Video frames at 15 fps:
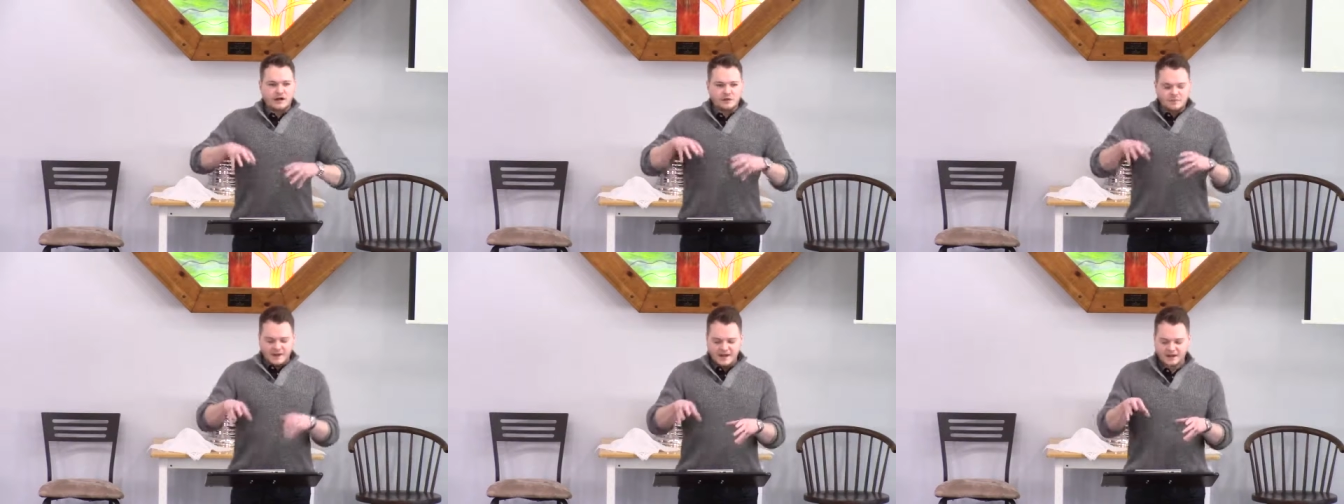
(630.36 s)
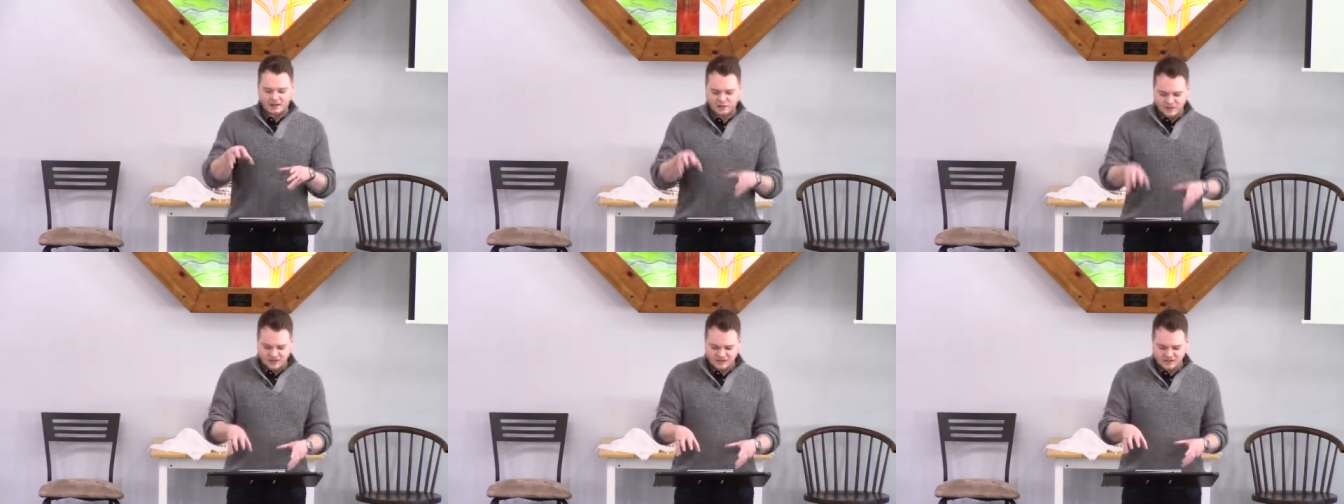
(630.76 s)
unpack
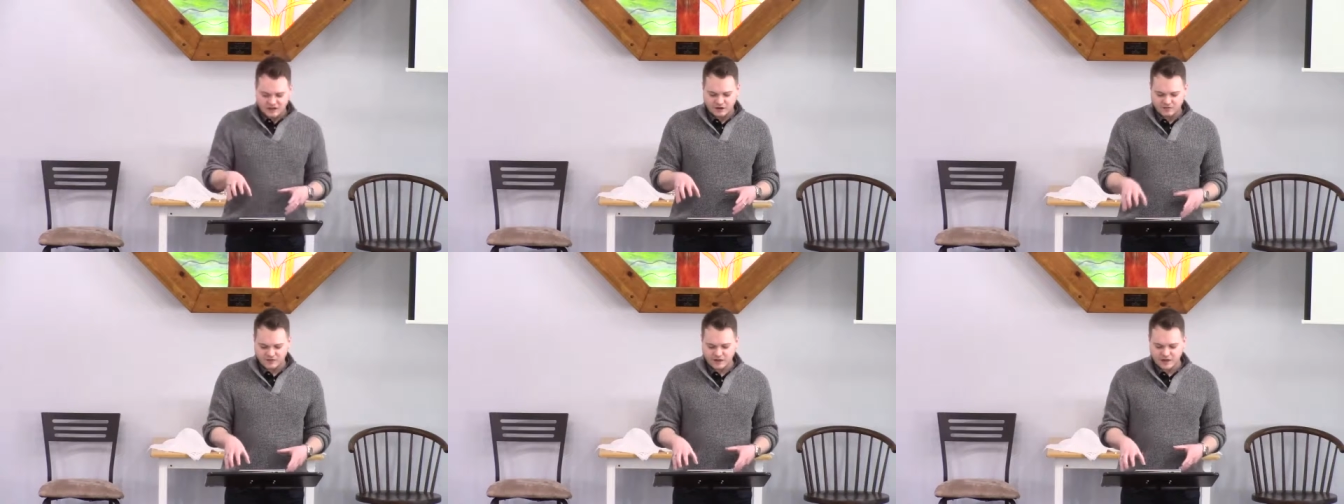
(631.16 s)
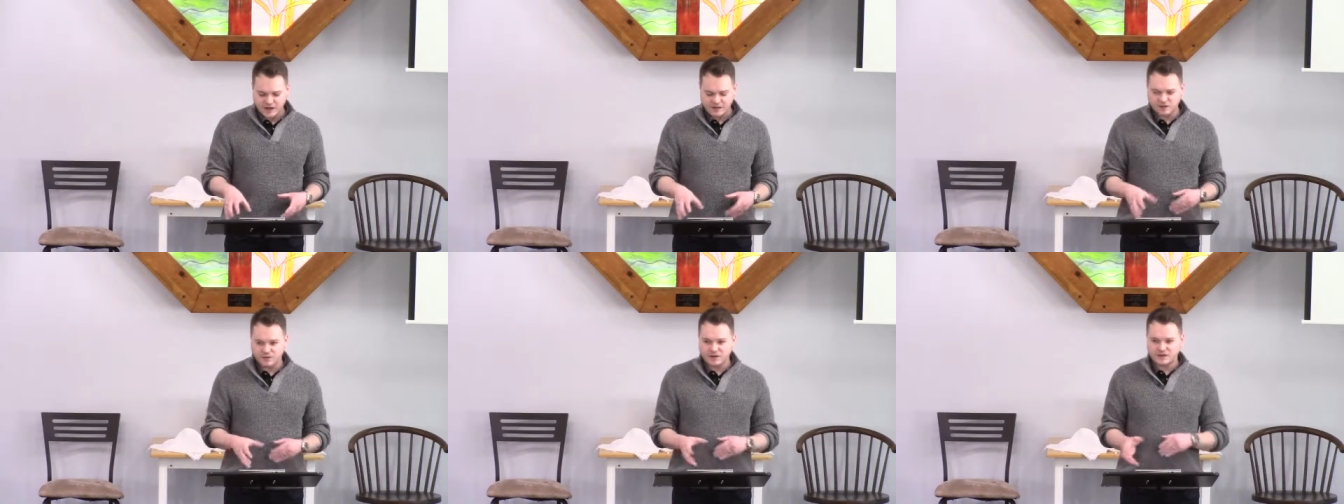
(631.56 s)
this covenant,
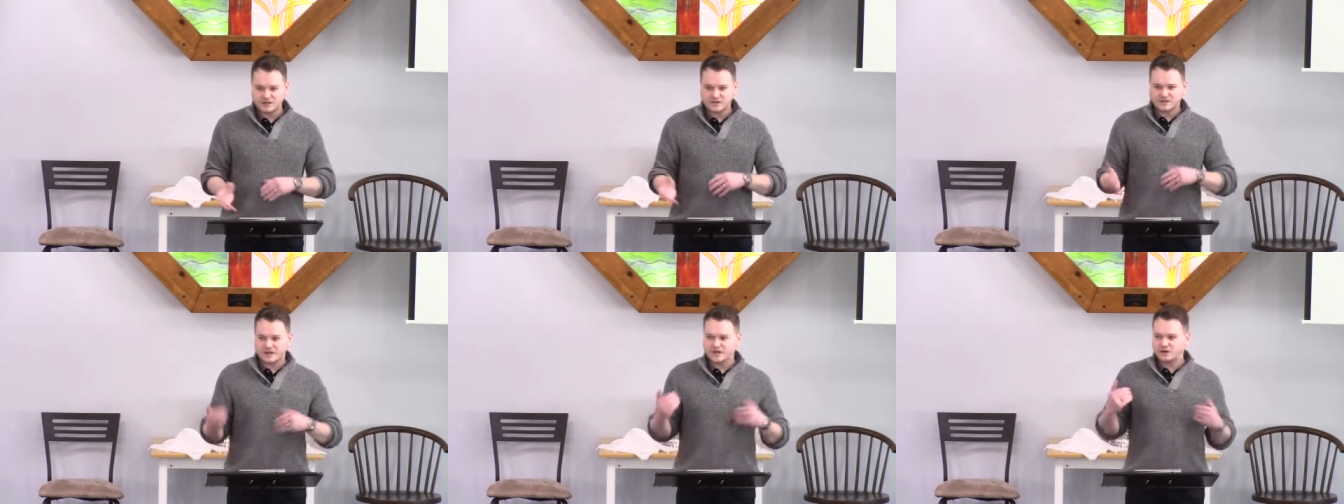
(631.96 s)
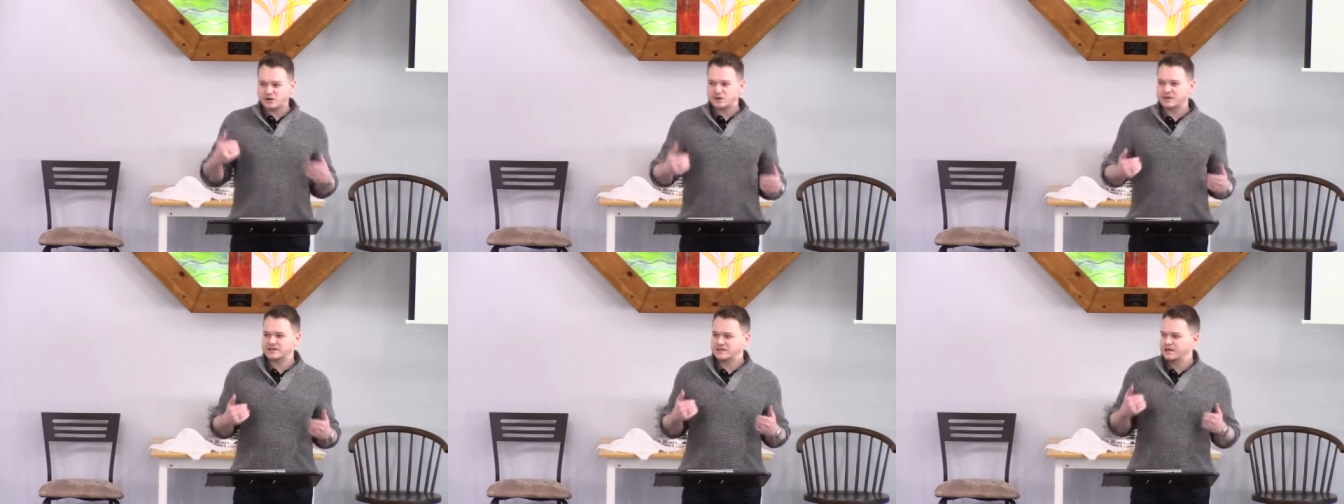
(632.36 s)
I do want to just take a
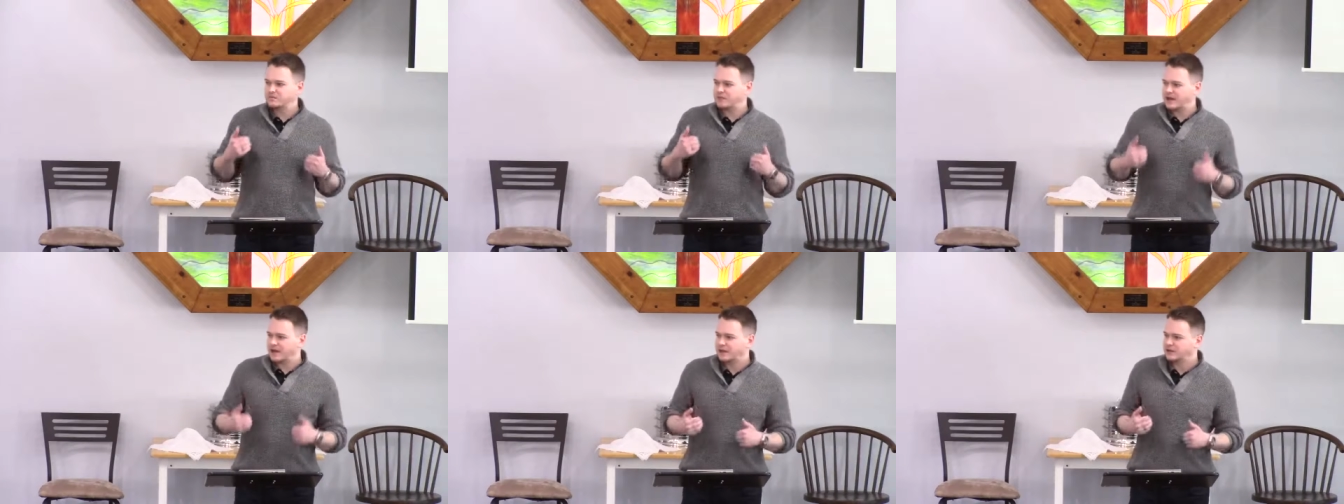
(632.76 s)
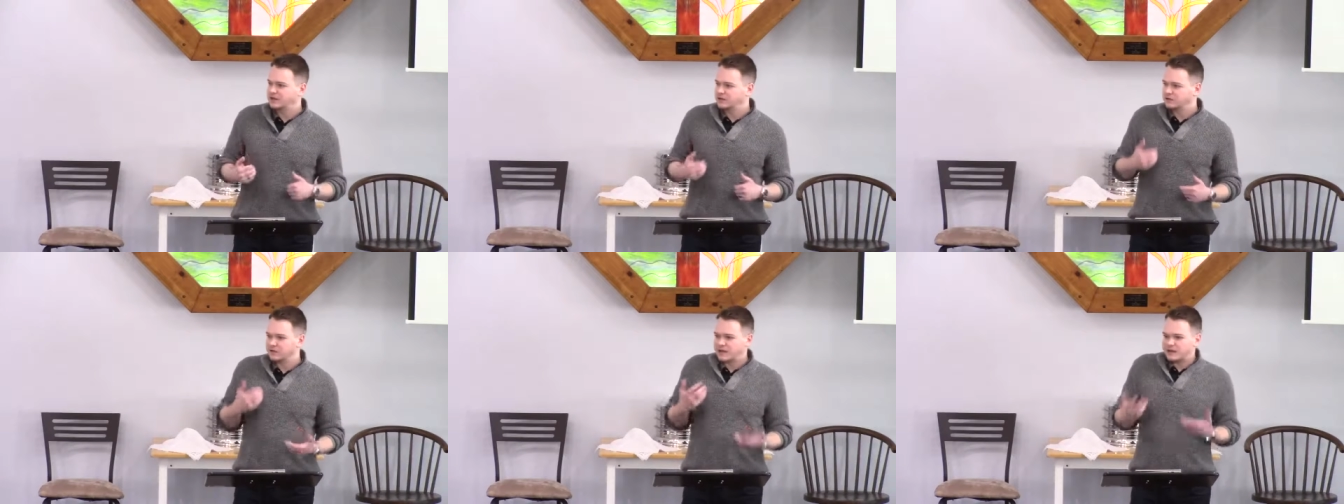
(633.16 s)
quick step back
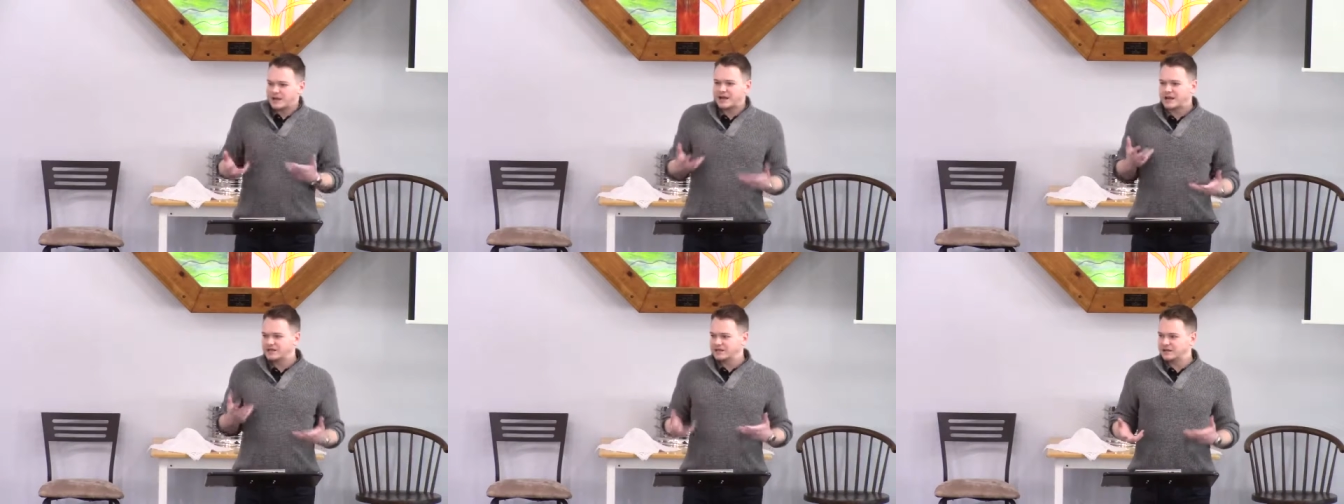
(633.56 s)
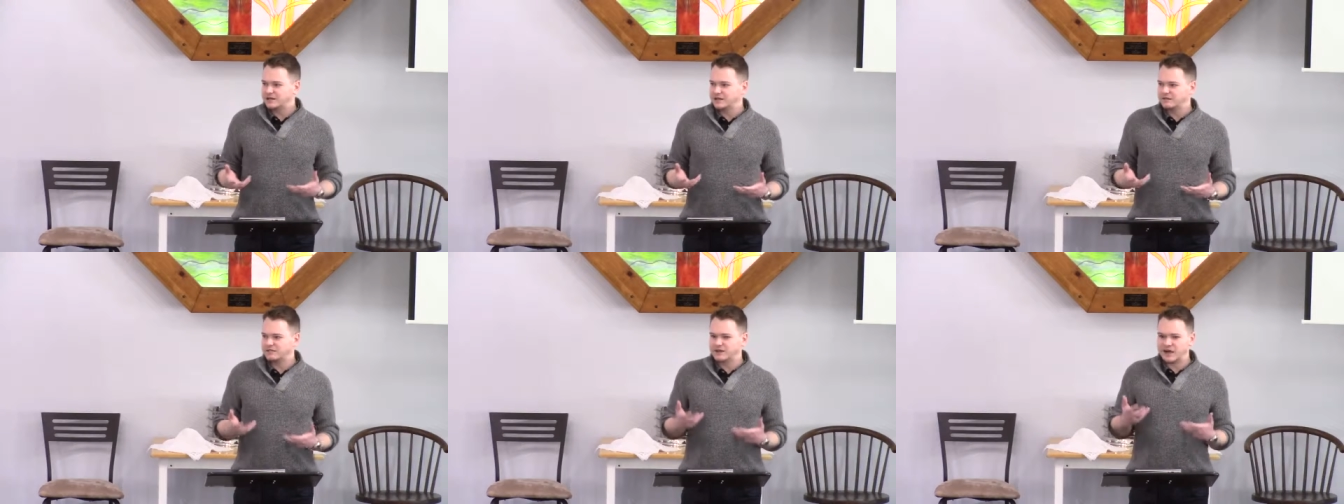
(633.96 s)
and, and look at that idea
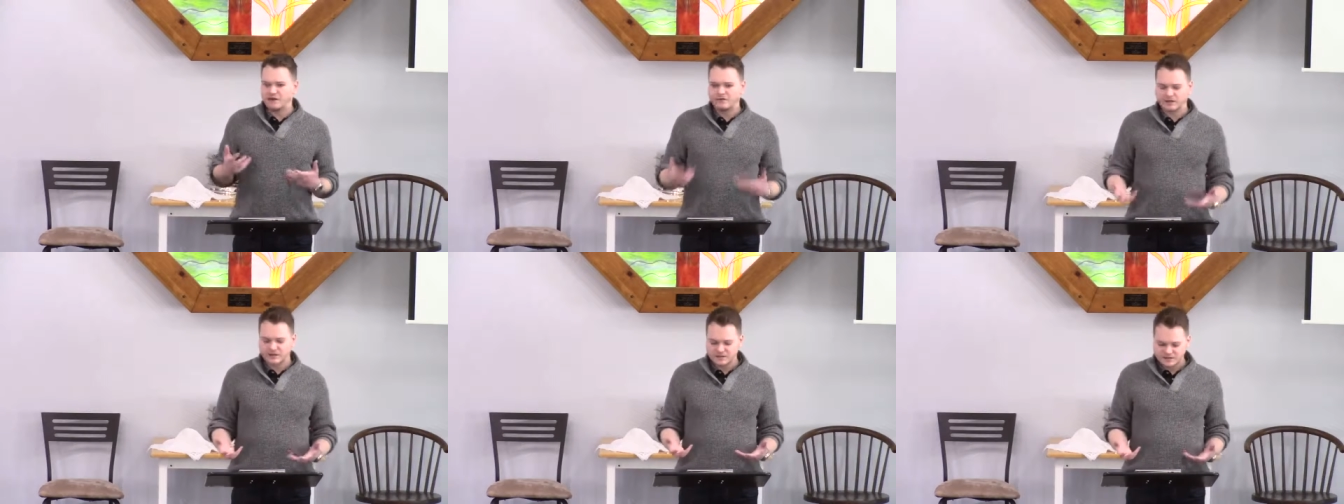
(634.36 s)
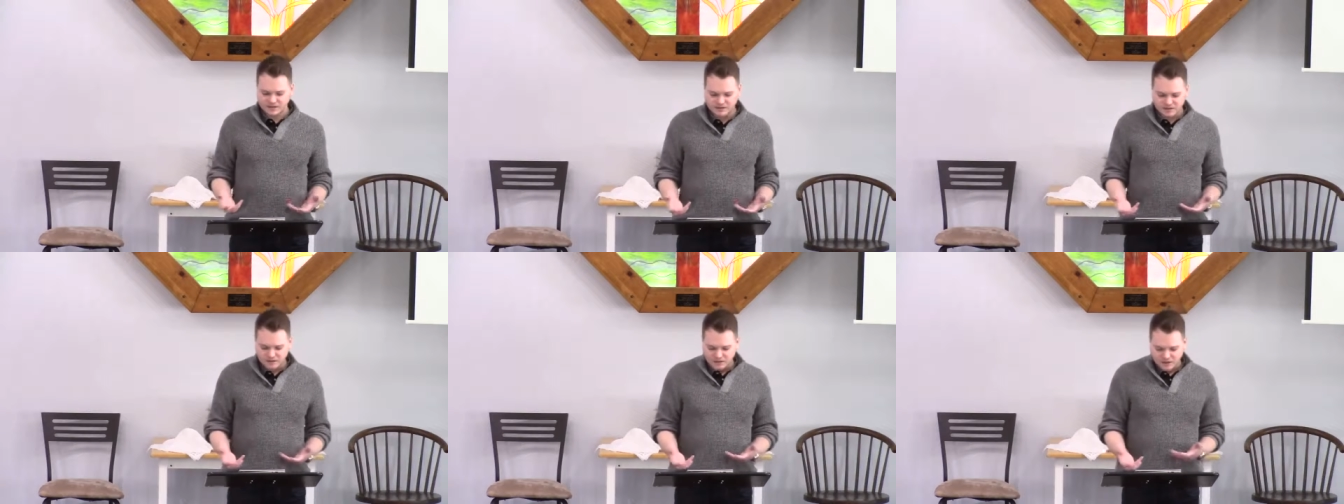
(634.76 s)
of
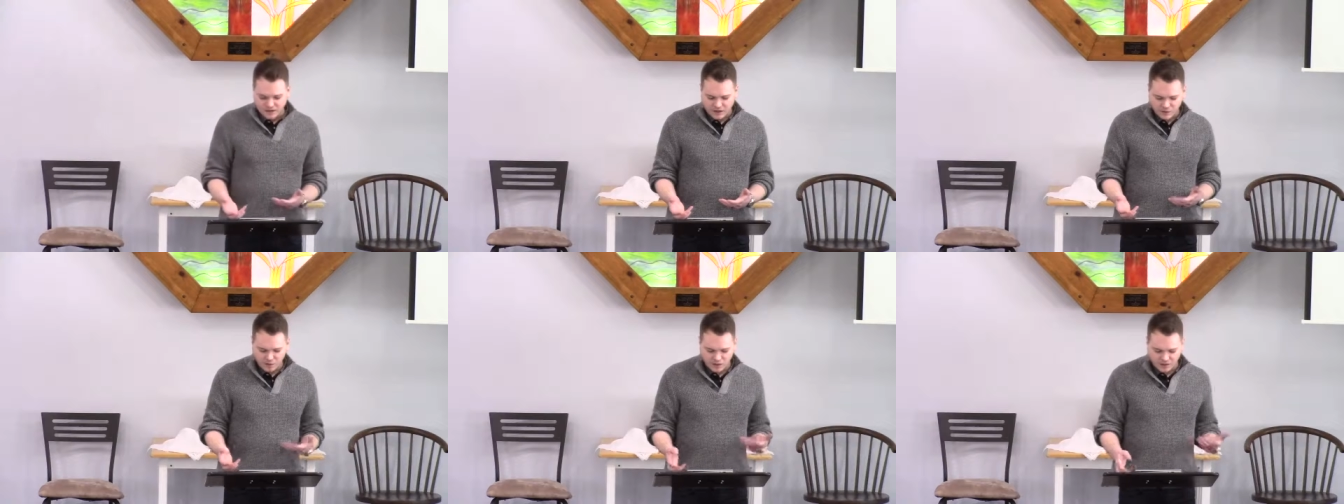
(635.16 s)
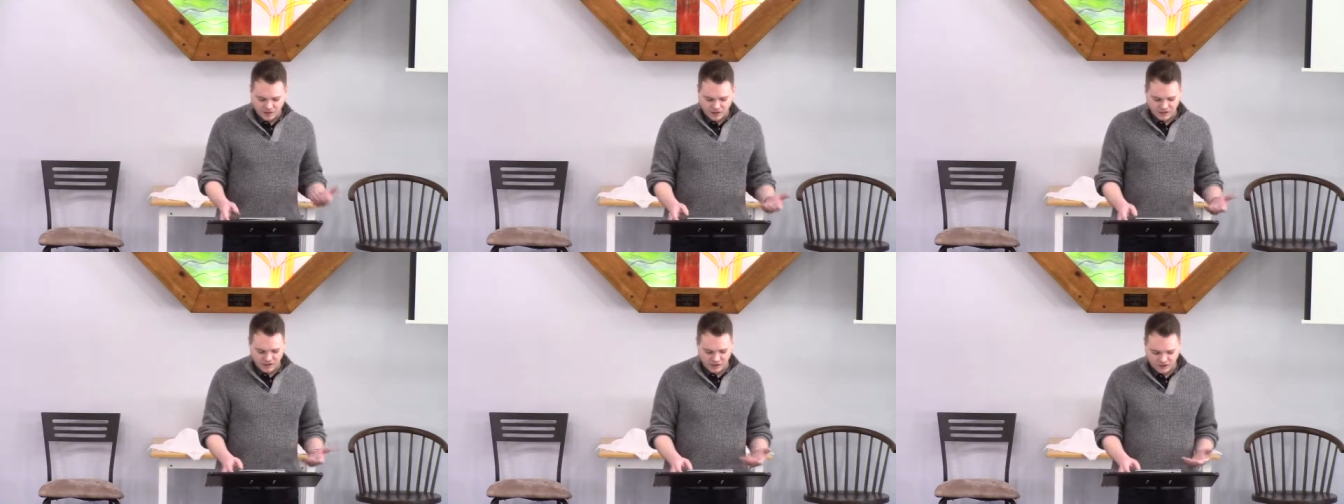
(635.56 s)
covenants and what
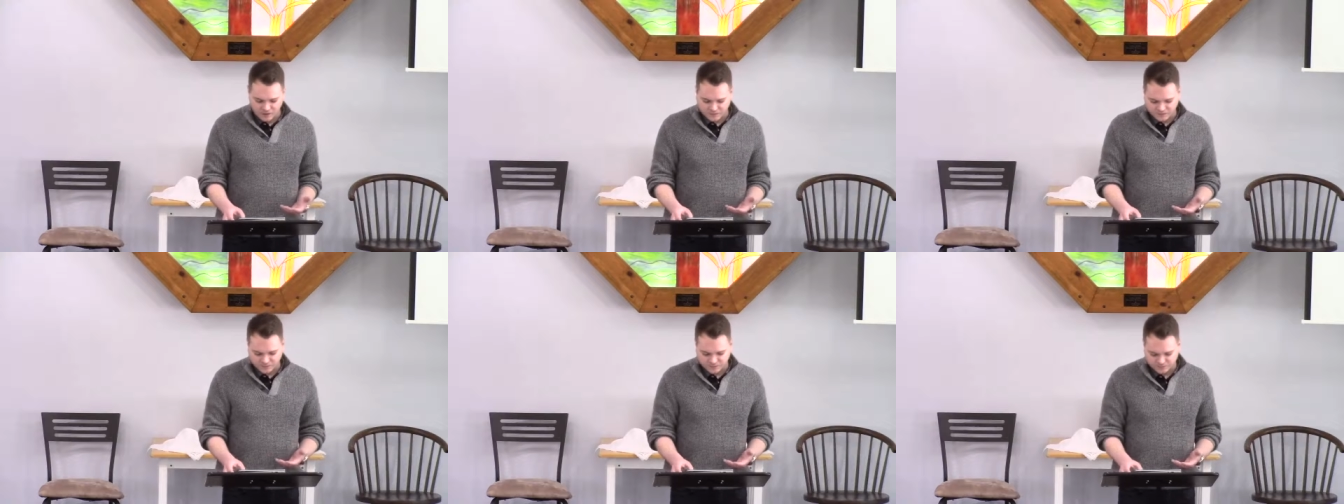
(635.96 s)
they are.